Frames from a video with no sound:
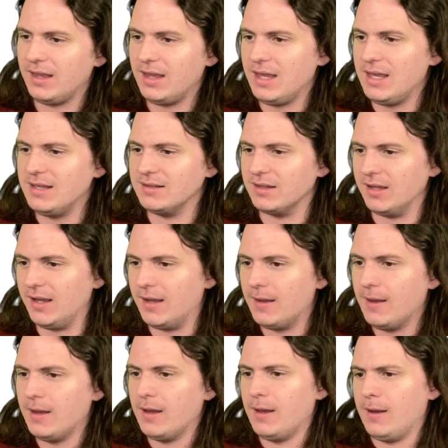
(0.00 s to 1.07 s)
Easily.
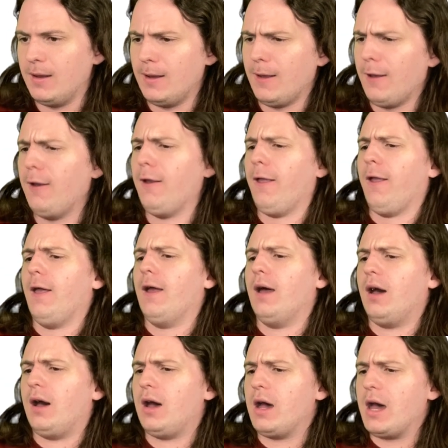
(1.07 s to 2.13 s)

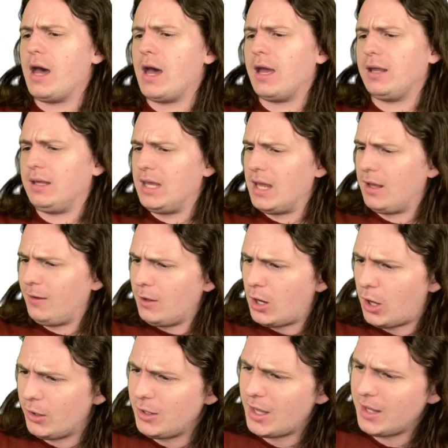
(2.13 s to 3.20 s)
Uh, you, you know,
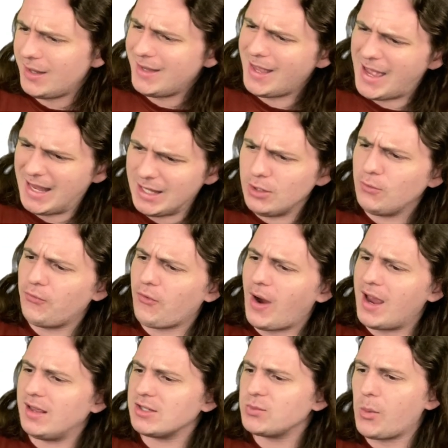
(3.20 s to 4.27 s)
yeah, you fry
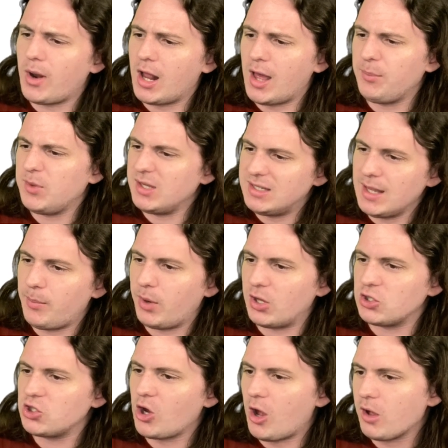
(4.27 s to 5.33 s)
this one up, you dip it in
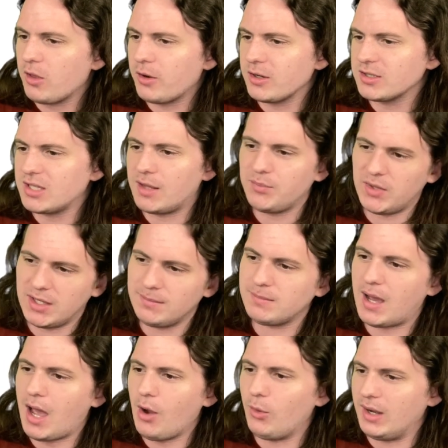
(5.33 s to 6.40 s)
chocolate or something.
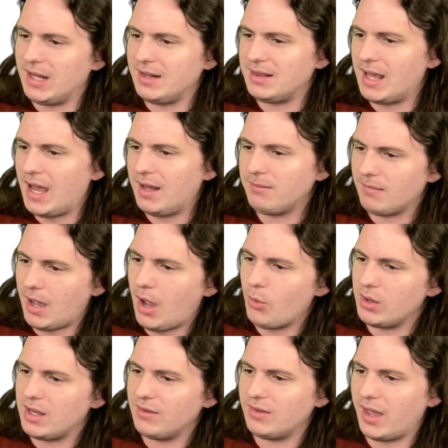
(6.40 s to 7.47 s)
I would eat that. I would
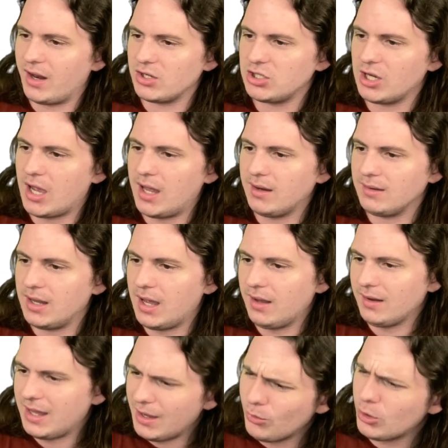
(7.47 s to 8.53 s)
give that a shot. Yeah,
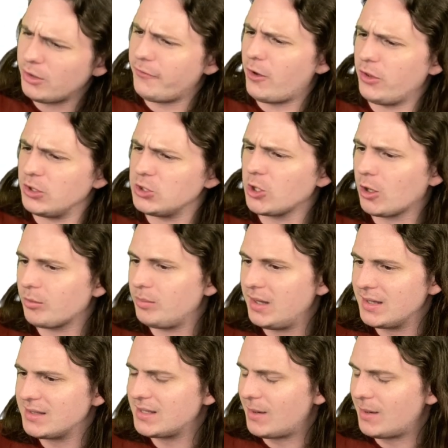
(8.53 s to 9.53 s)
get rid of all the sharp bits.